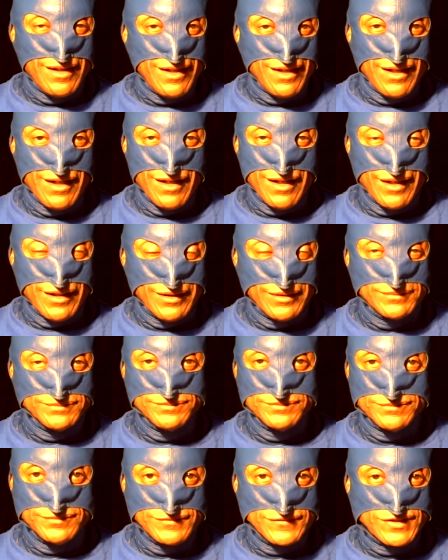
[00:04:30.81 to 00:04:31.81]

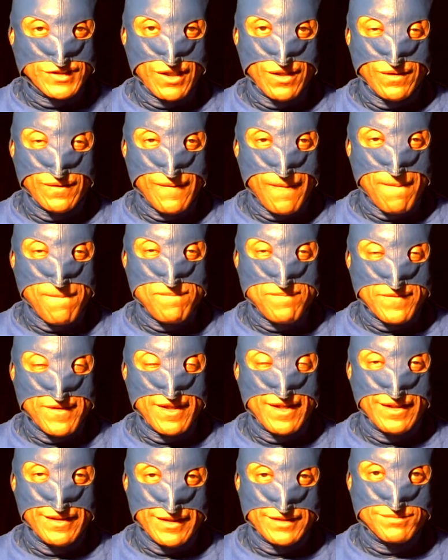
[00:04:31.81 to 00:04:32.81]
Um, so
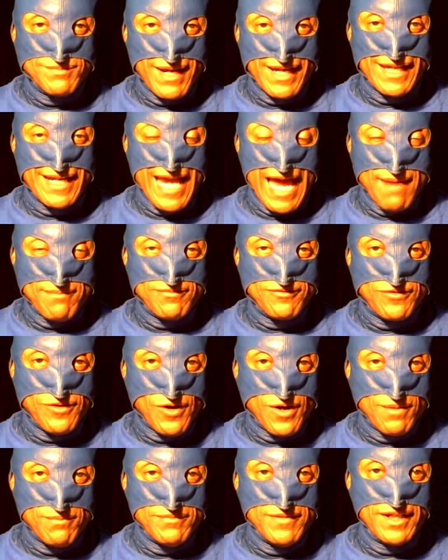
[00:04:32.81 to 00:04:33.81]
let's make it happen
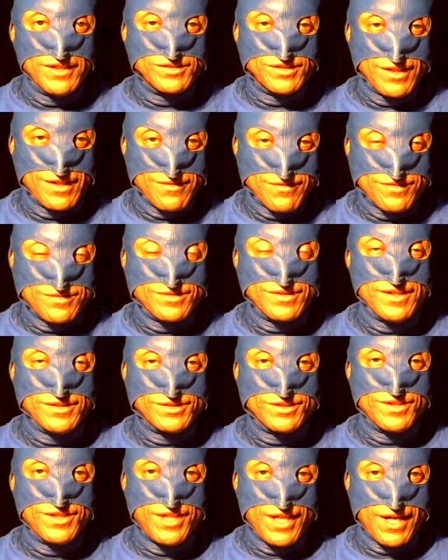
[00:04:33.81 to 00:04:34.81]
for them. It's, it's,
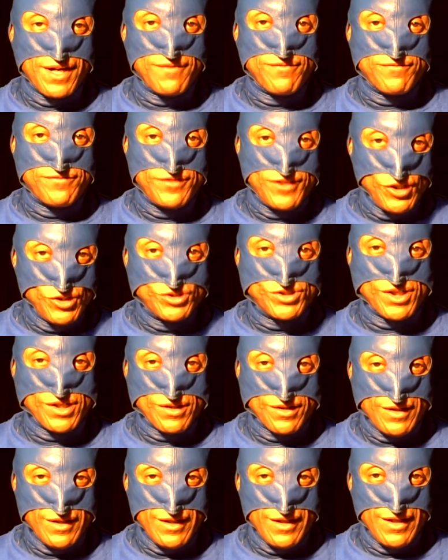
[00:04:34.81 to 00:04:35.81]
it's their
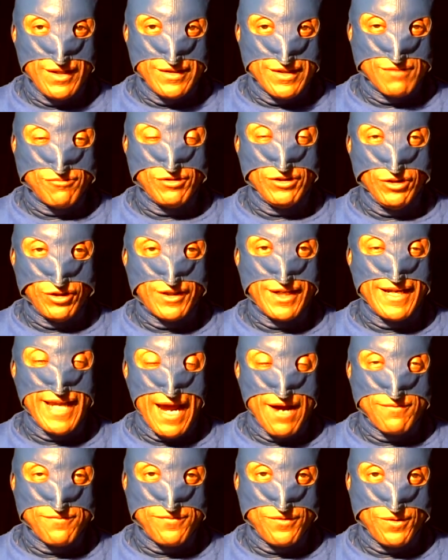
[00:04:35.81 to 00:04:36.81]
future that we're looking
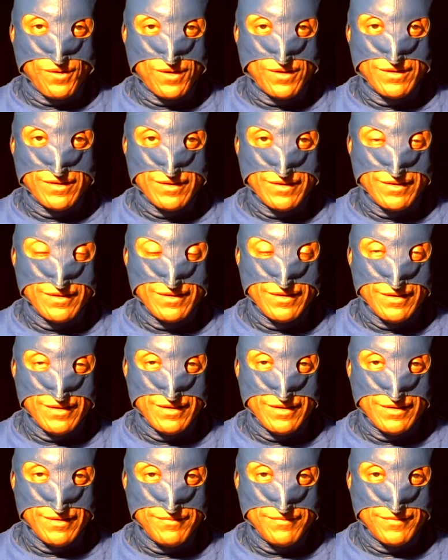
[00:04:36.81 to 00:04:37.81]
out for.
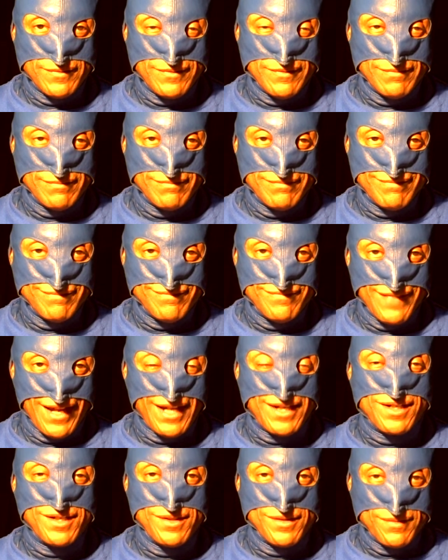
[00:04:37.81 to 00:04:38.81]

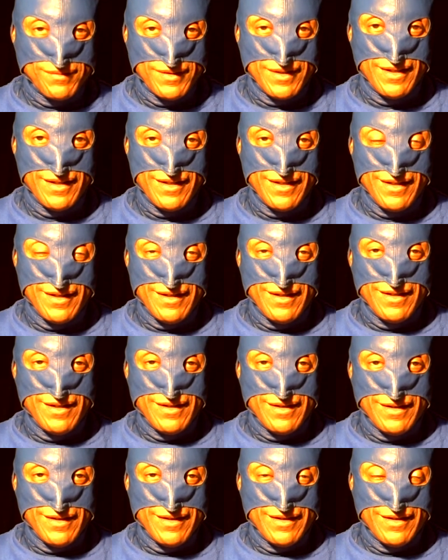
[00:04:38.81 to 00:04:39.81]
Thank you.
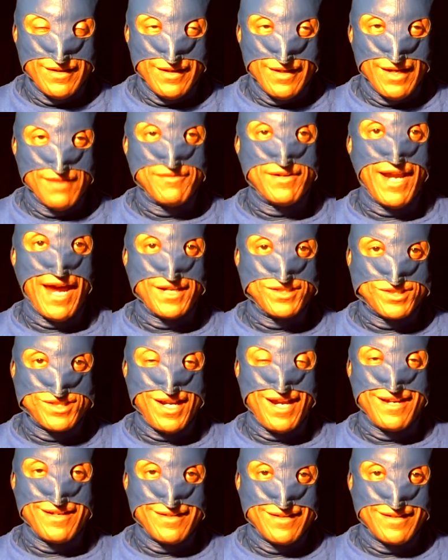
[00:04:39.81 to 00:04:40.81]
Have a nice
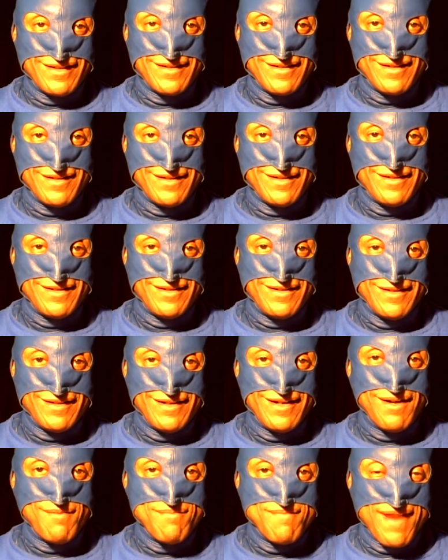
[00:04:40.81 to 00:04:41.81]
day.
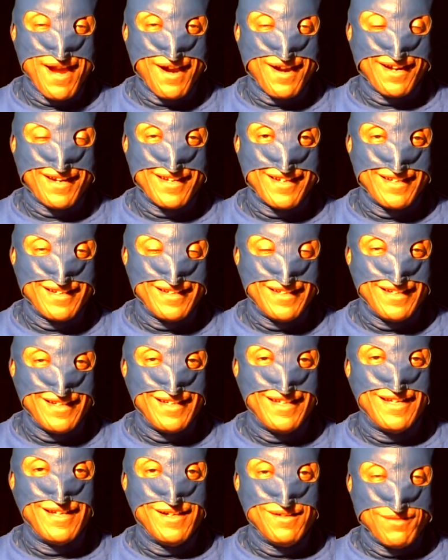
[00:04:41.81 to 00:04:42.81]
America,
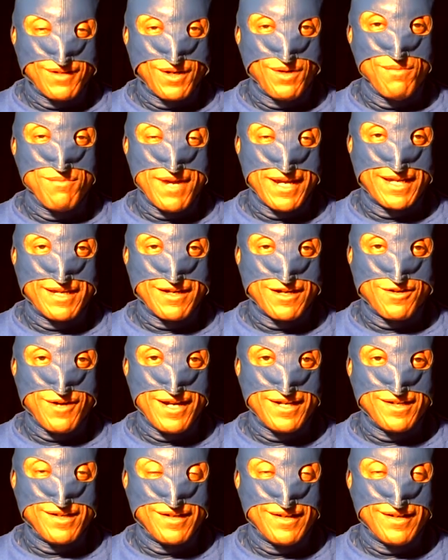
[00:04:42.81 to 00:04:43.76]
going to make it greater.